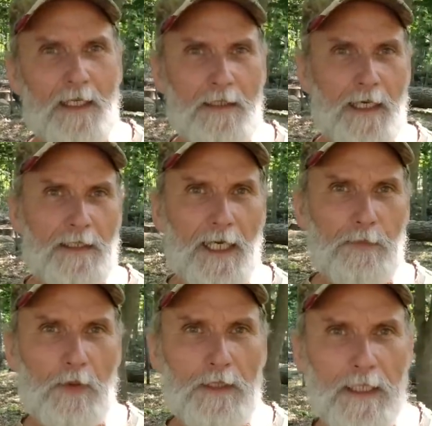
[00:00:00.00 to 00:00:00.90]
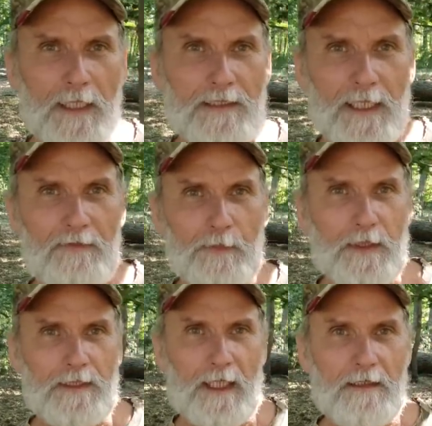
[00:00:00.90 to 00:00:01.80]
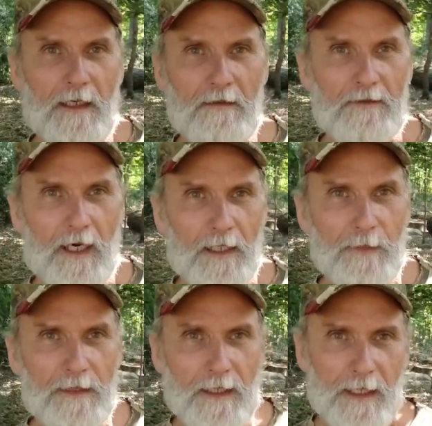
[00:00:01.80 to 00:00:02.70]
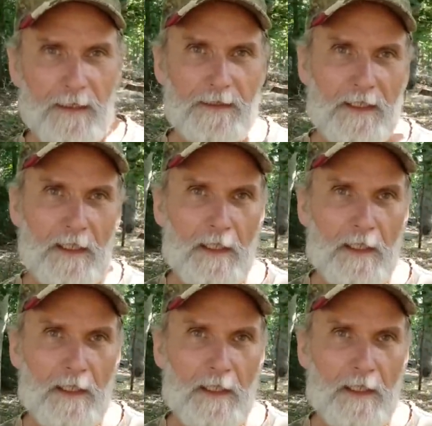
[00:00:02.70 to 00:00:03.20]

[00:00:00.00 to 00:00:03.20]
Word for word: 98.87% of carbon is